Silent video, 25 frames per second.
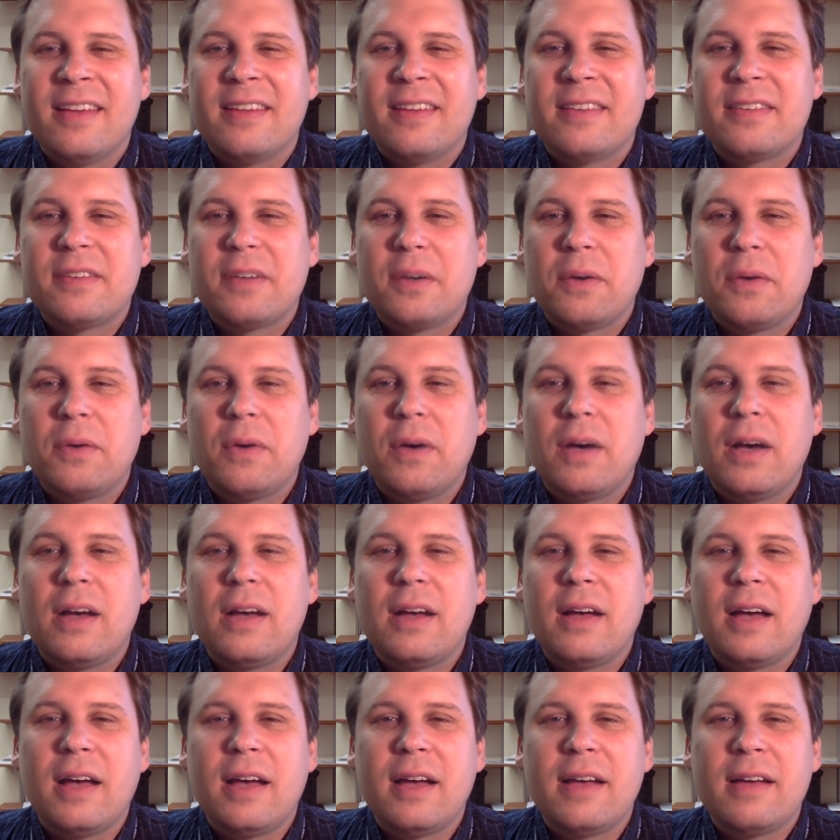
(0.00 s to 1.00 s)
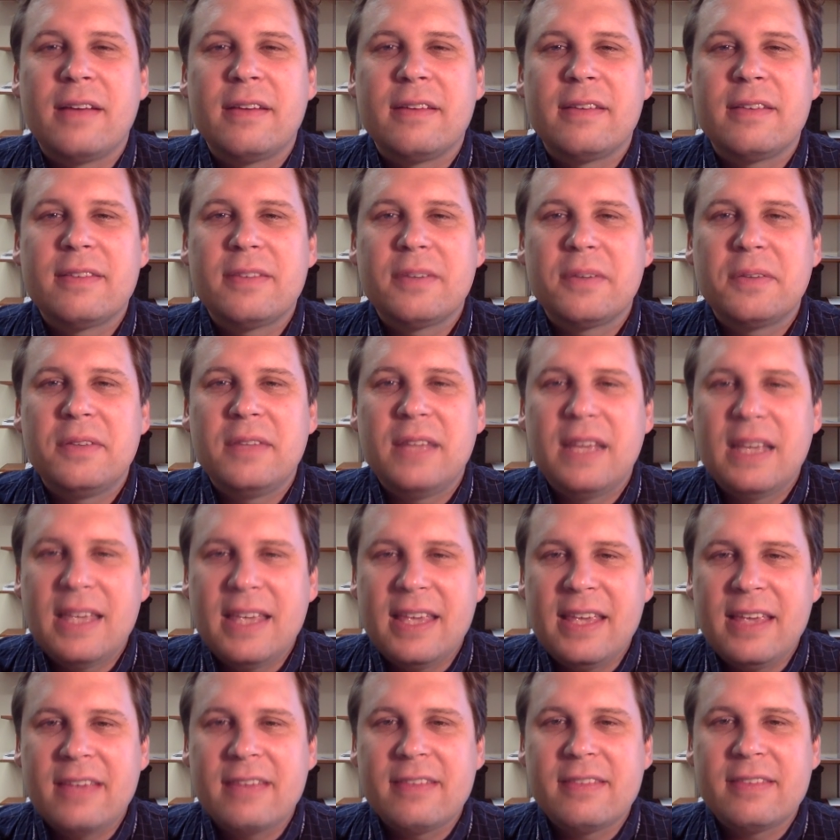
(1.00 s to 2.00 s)
So, uh, so
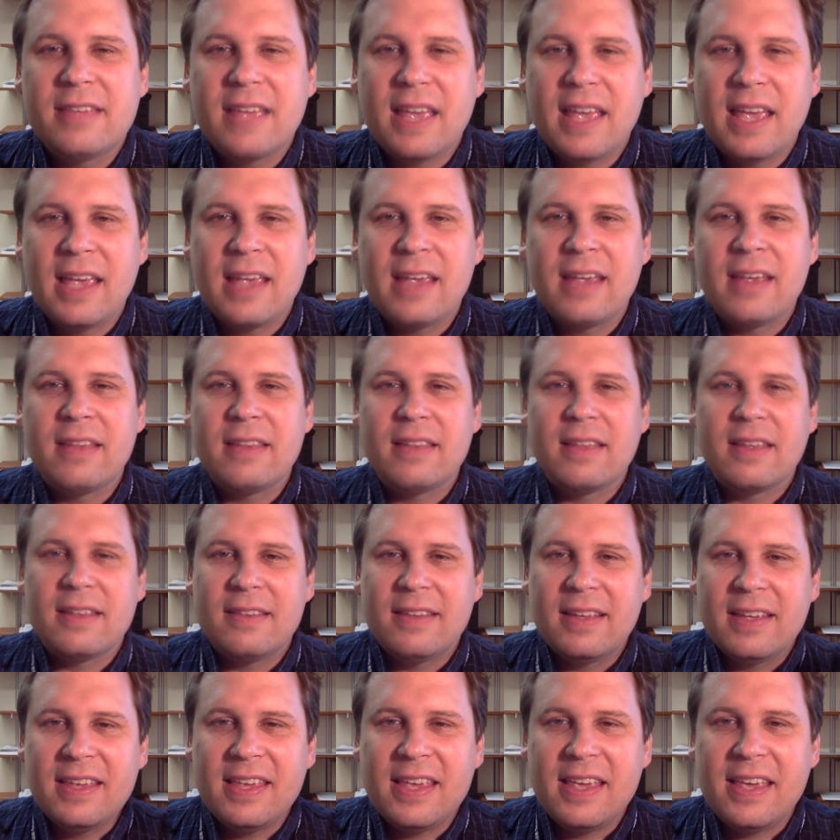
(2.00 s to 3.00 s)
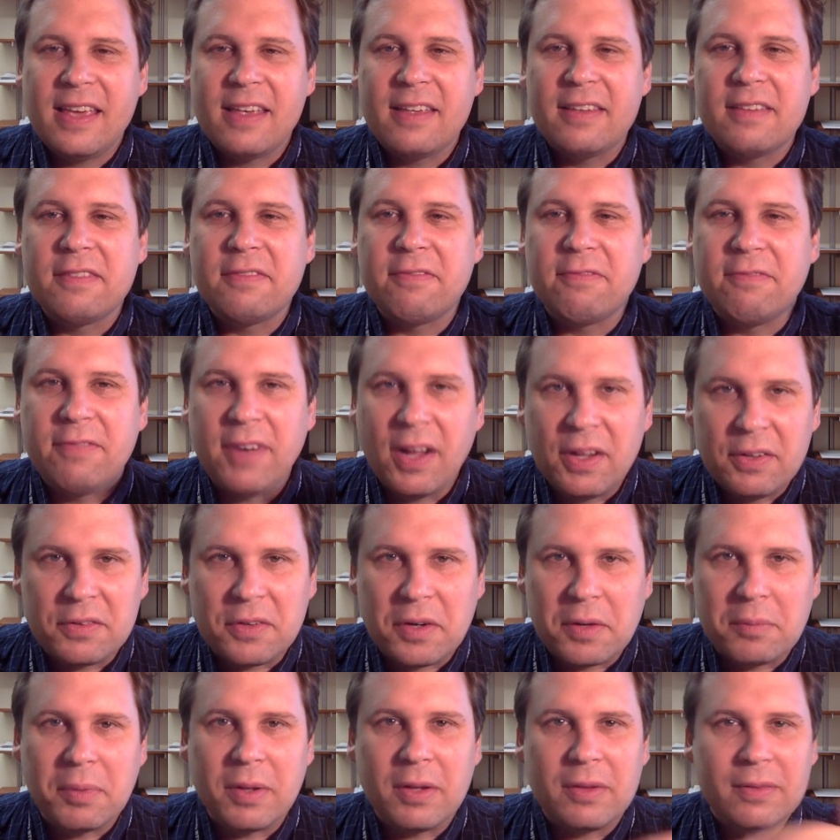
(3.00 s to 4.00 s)
Nikki is saying that Nikki is
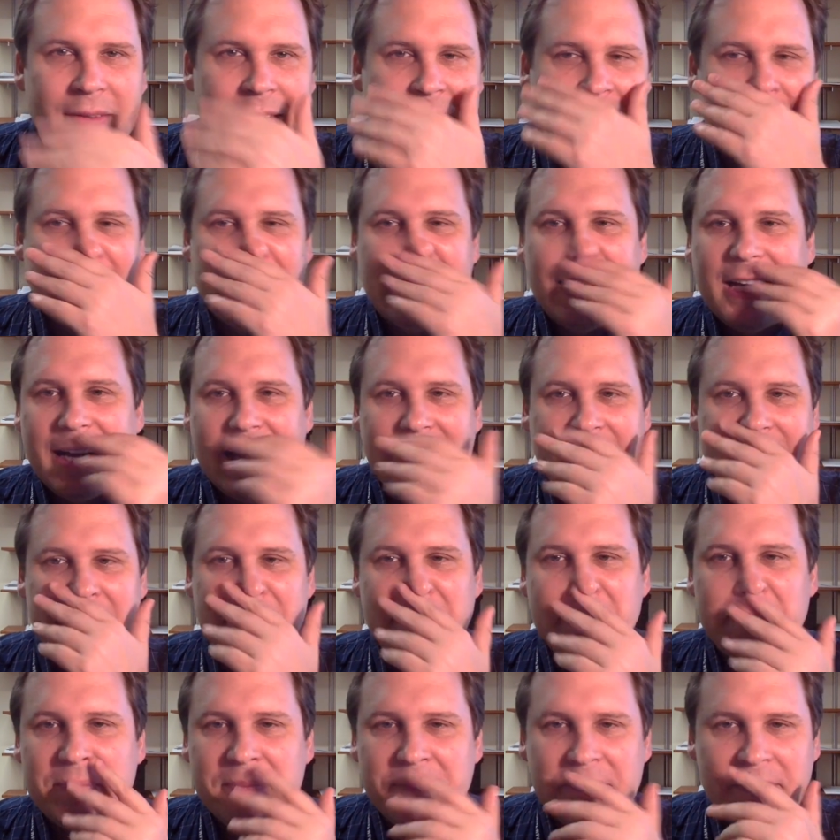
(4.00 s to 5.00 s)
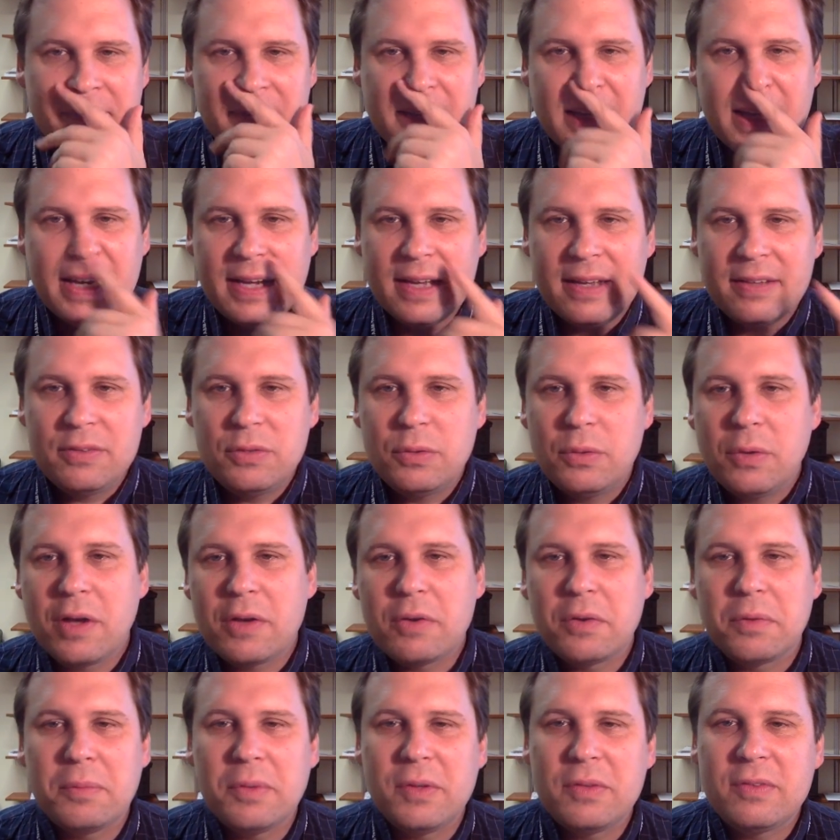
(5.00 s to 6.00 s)
vulnerable. Um, uh, two
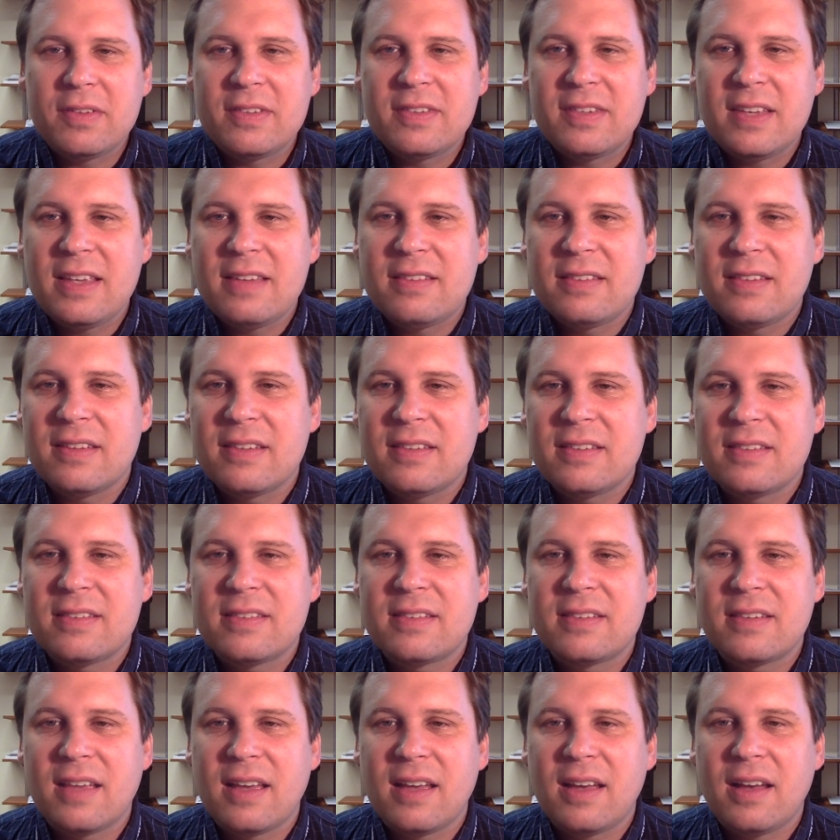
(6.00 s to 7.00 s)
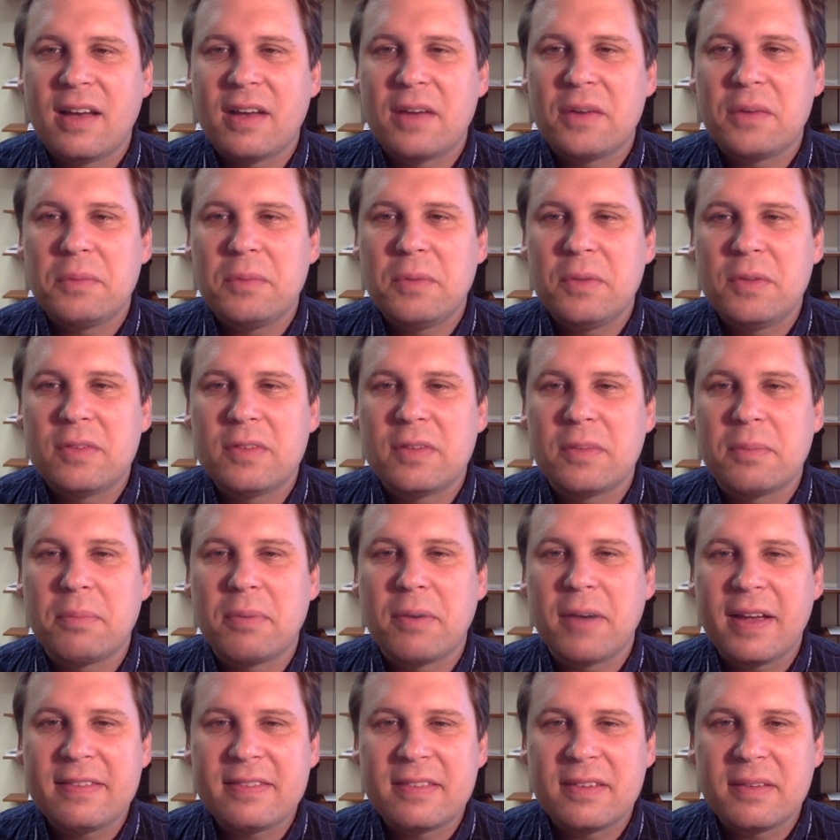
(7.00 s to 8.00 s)
autoimmune diseases, uh, autoimmune
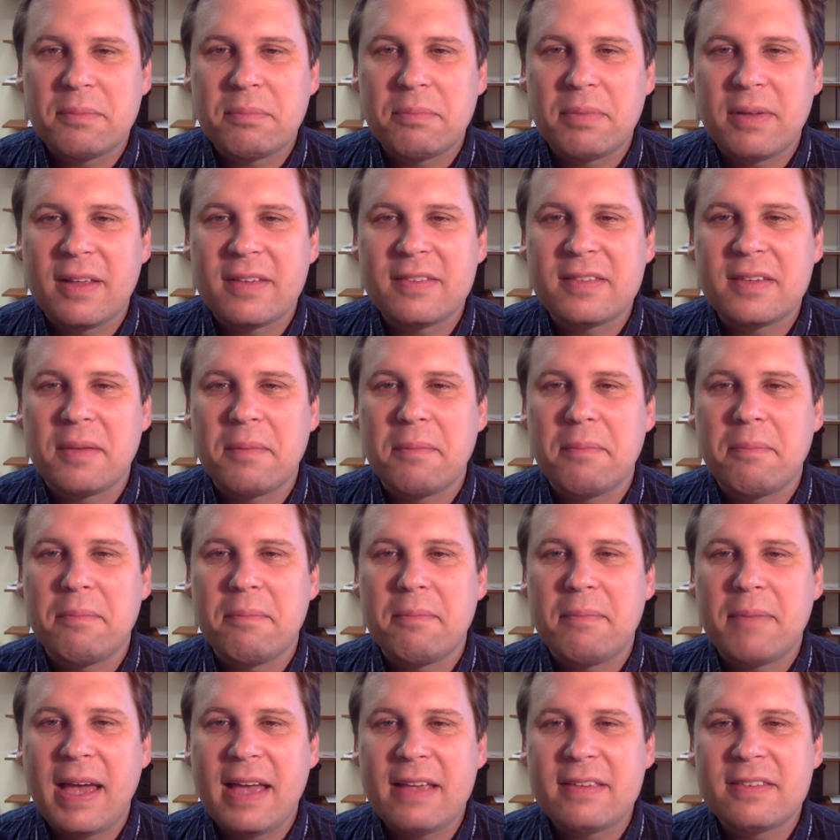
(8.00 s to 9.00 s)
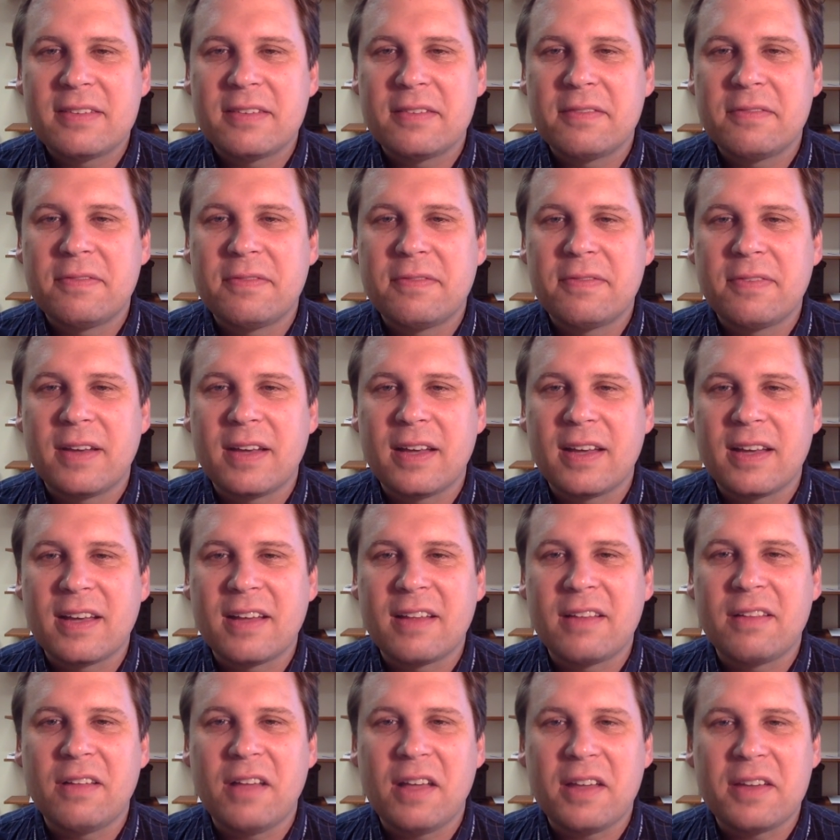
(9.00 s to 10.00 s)
suppressant, plus a massive uh,
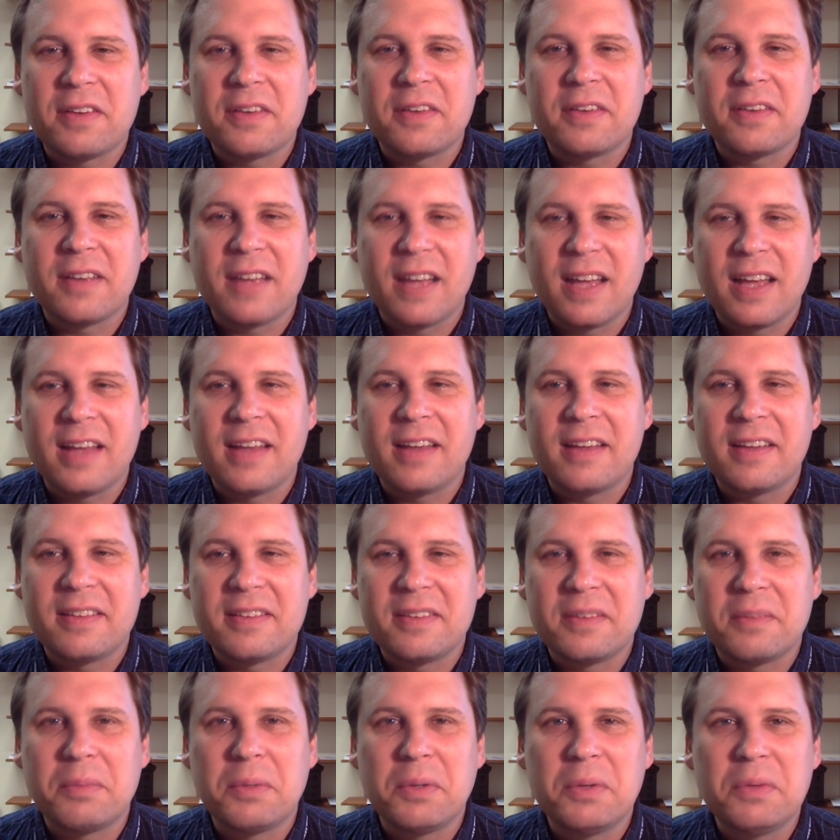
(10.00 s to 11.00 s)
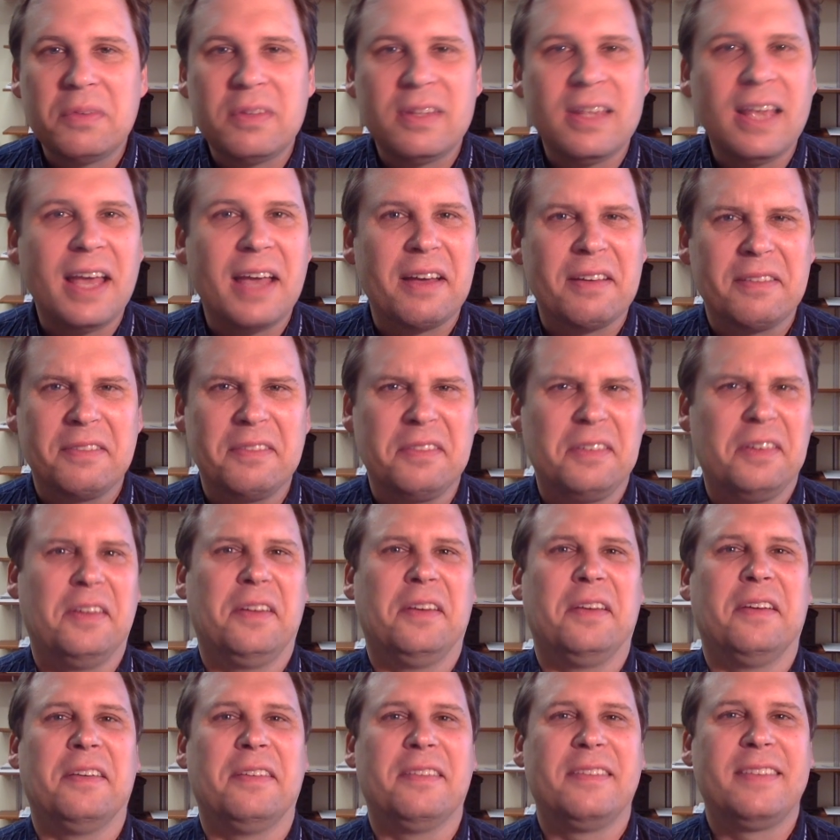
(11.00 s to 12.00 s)
clotter uh, to boot. Yeah,
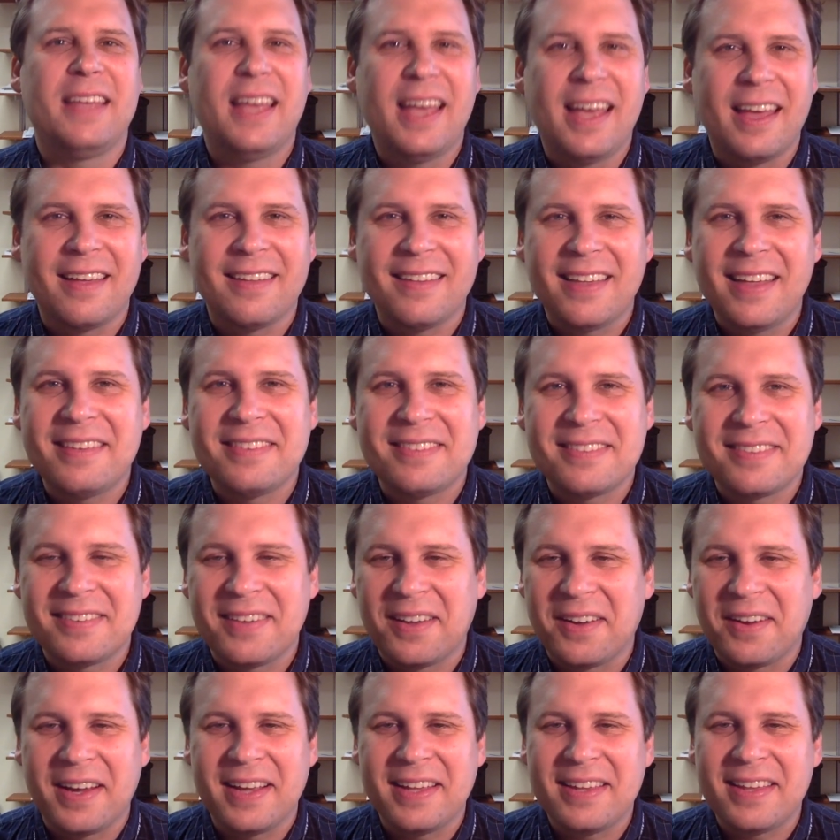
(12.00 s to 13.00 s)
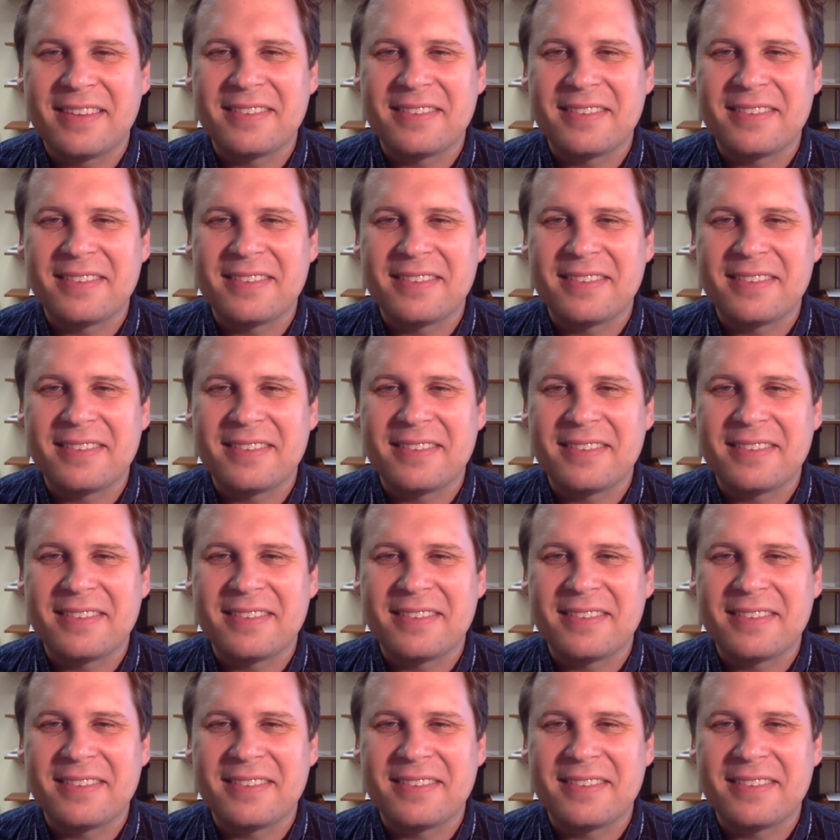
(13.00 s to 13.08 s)
ugh, yeah, that's all right.